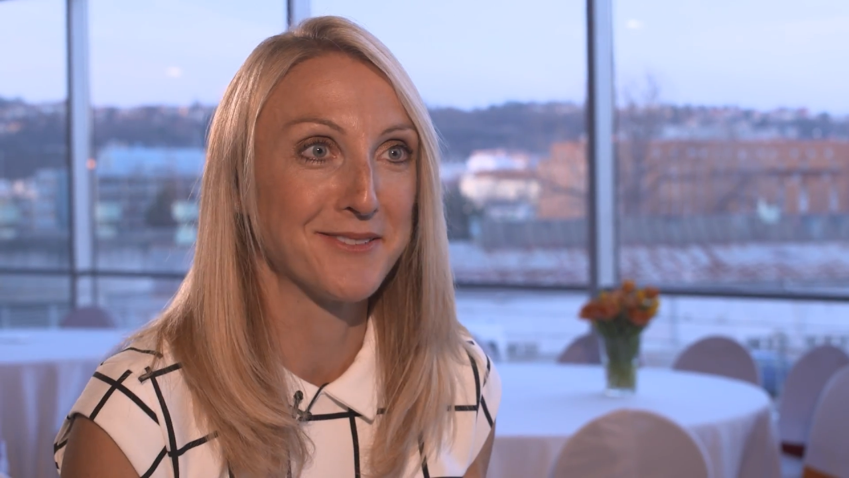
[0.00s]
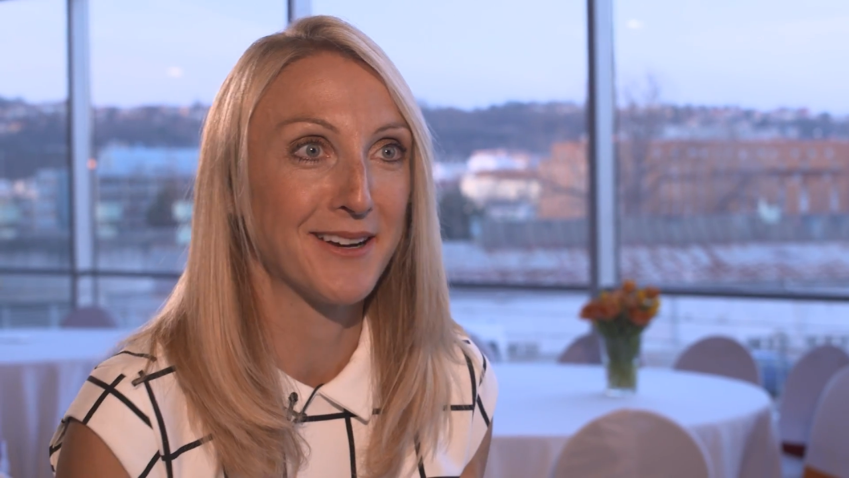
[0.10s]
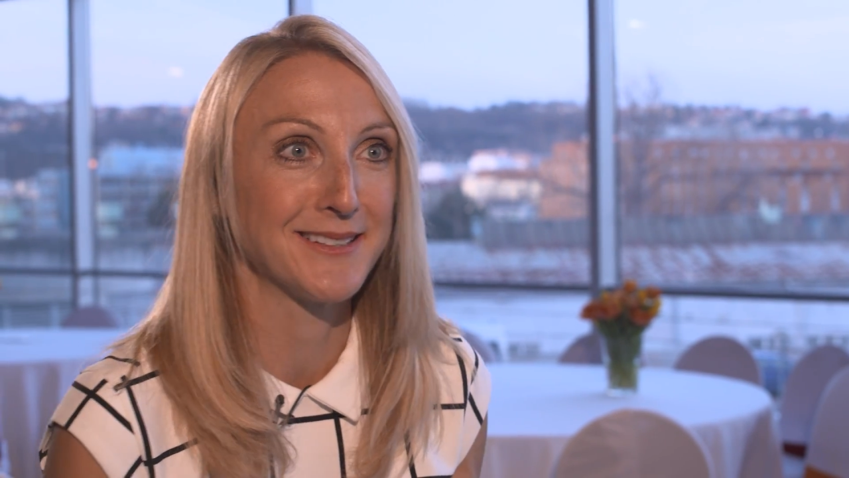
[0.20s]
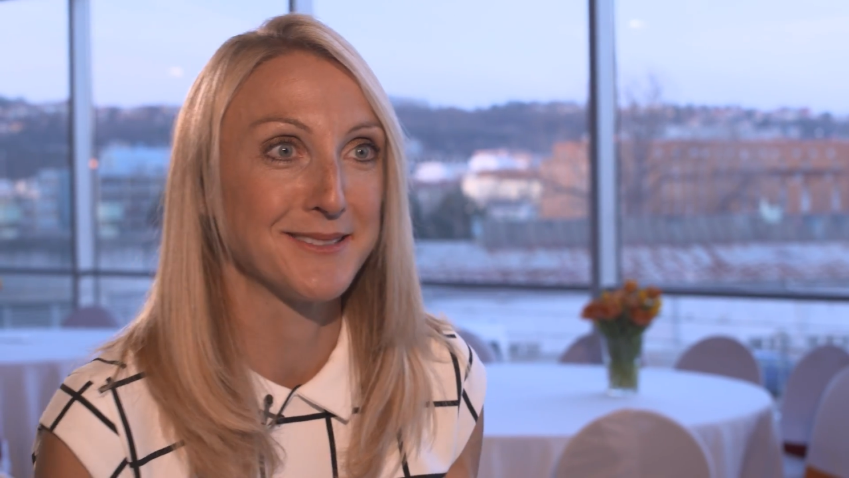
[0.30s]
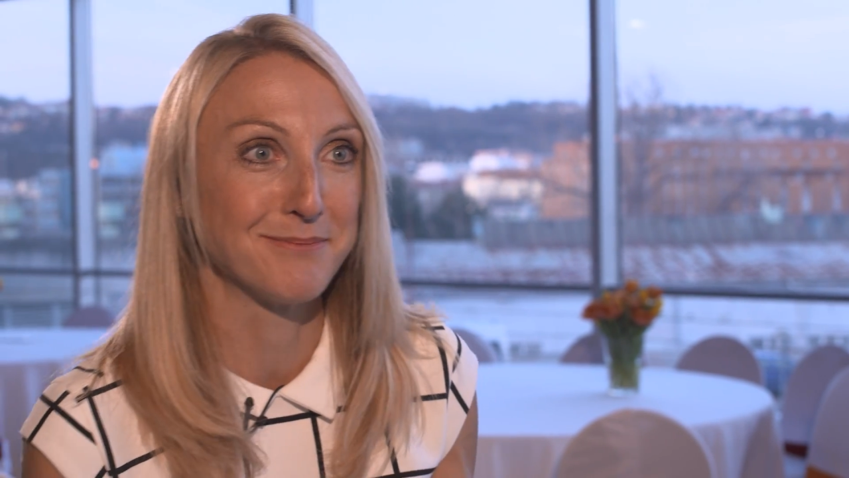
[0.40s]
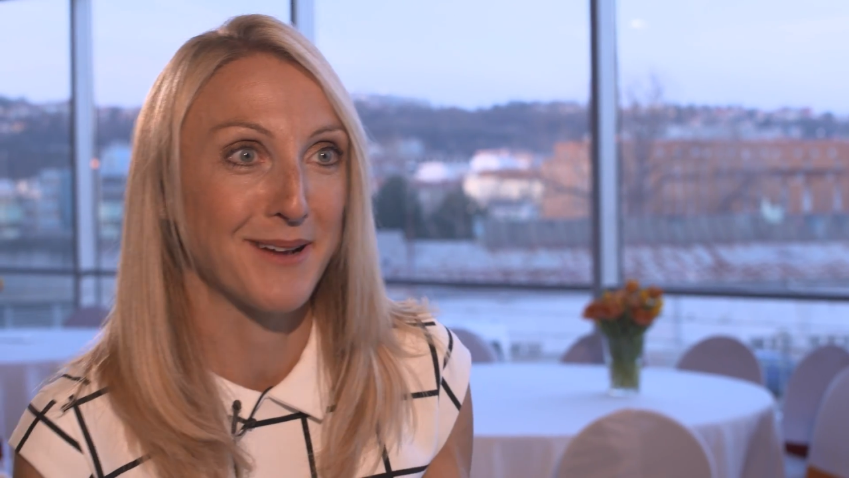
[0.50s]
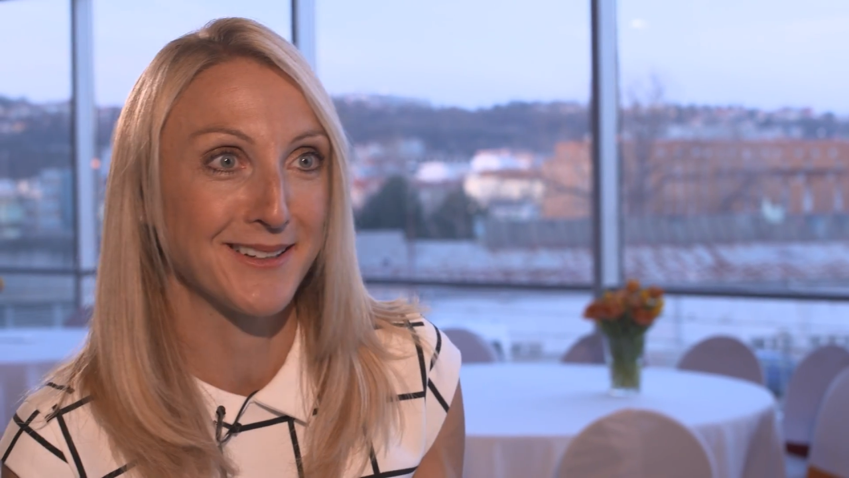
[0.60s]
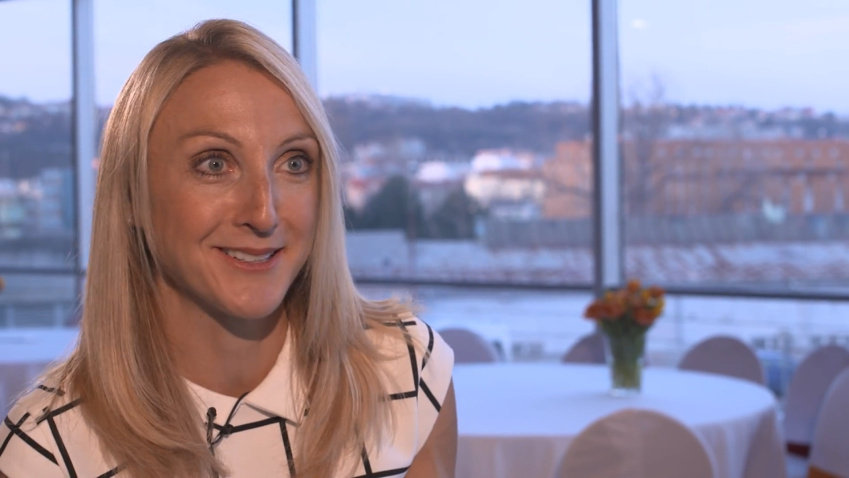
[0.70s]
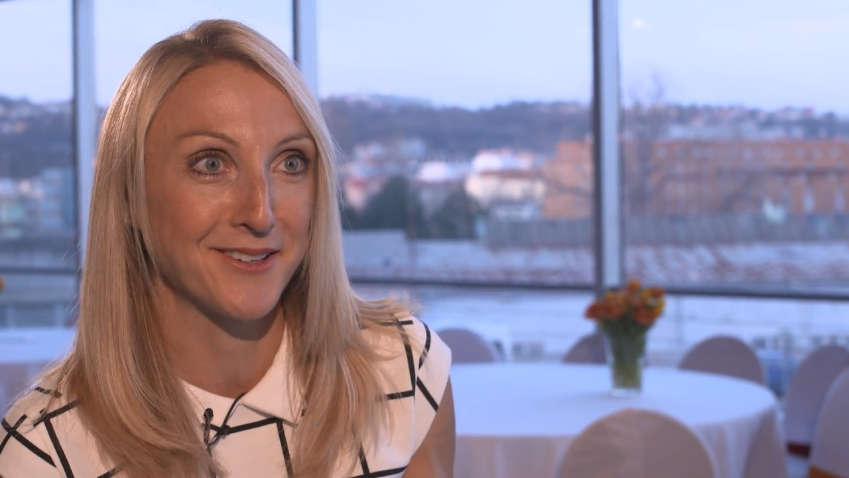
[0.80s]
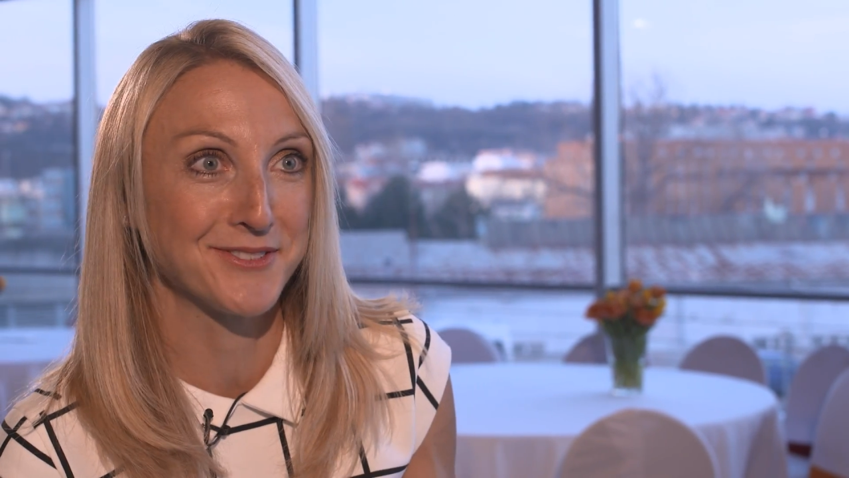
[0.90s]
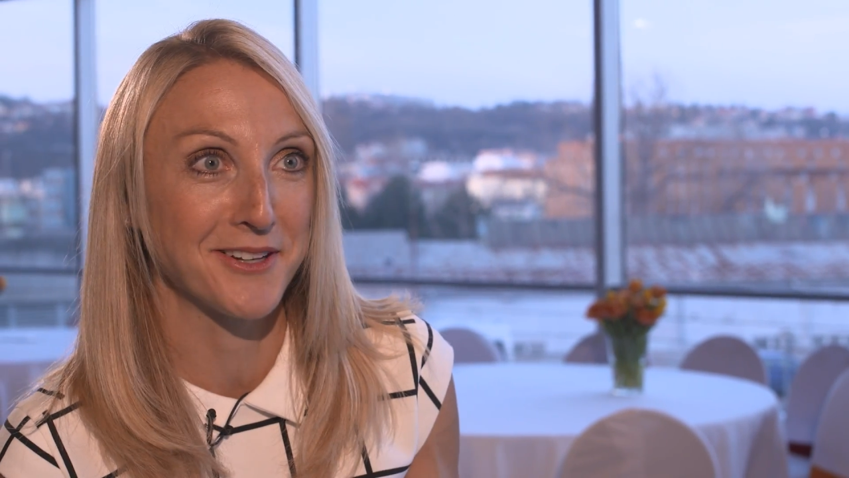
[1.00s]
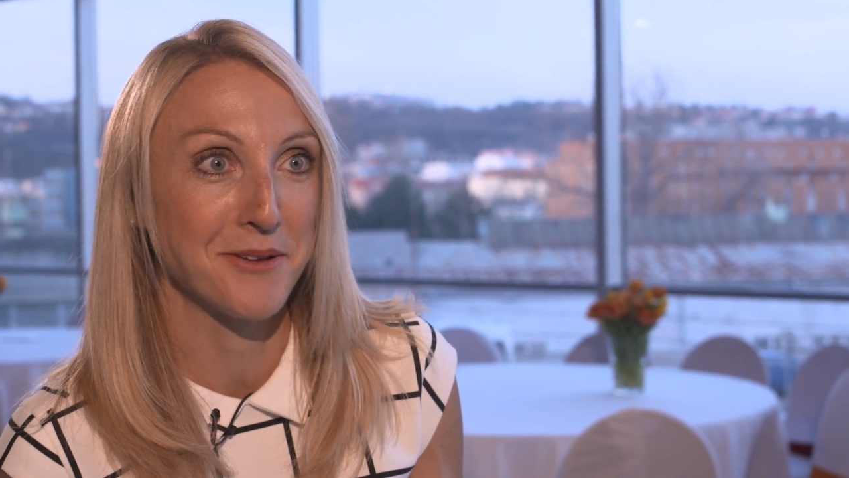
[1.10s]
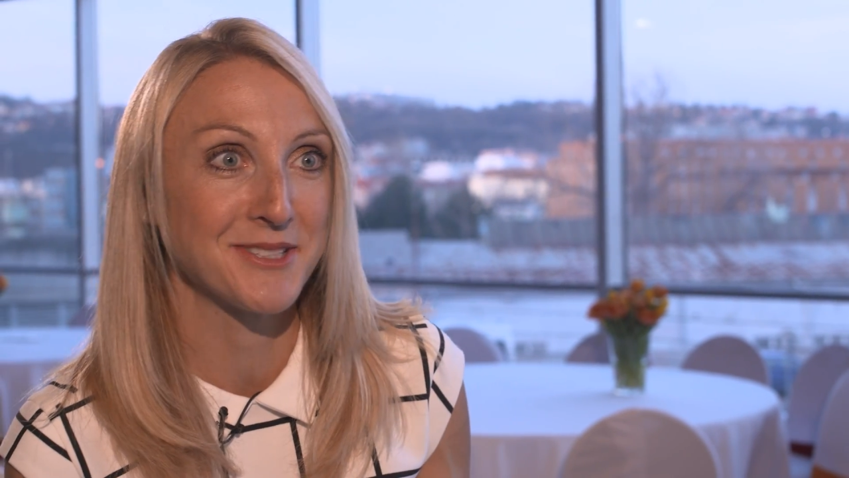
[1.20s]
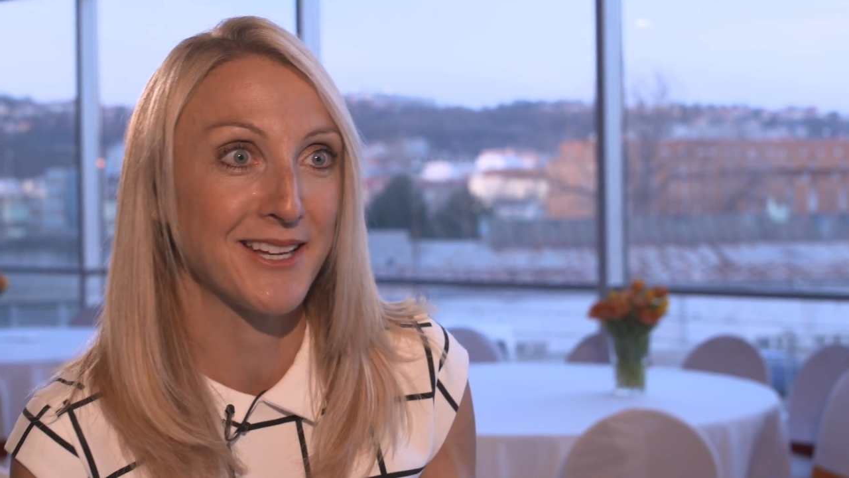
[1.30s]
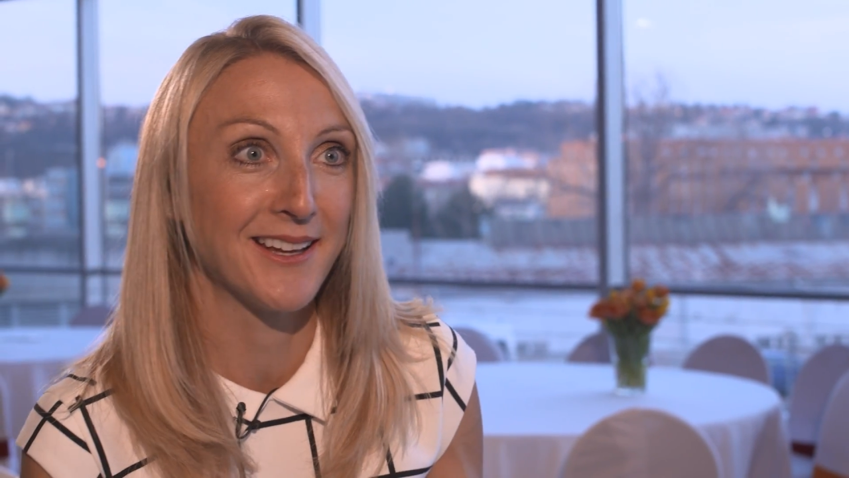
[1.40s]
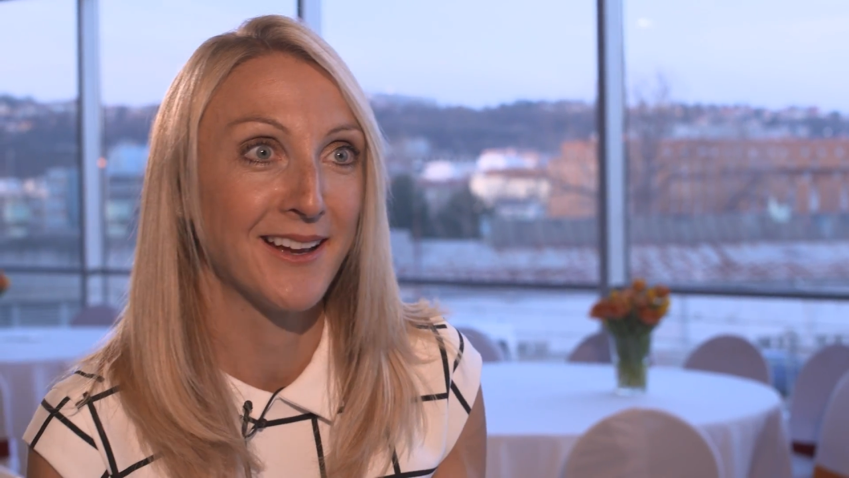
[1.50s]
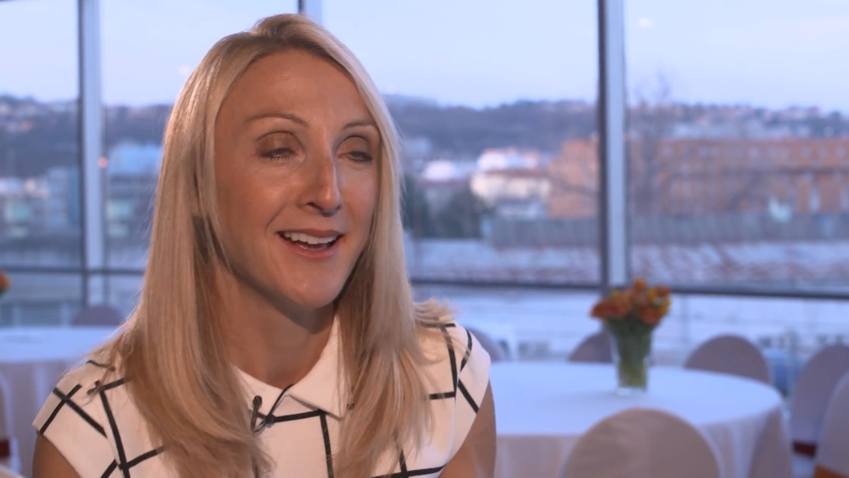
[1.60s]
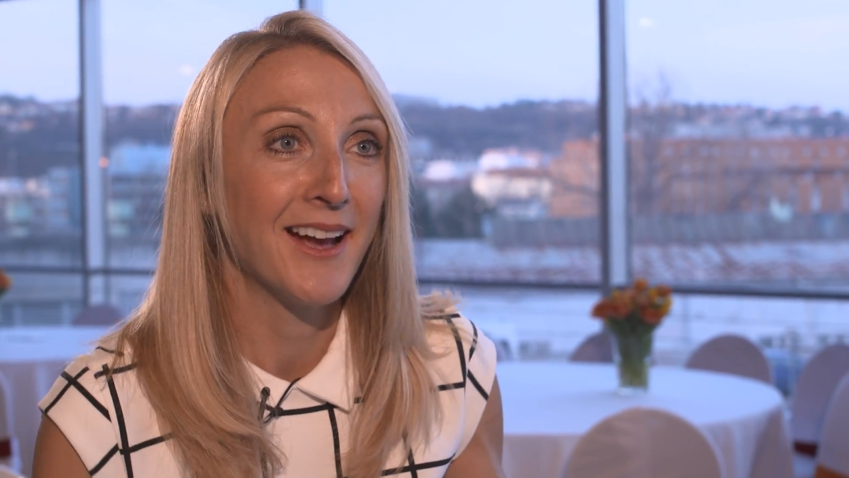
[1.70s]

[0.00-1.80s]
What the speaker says: race and bad, tough times here,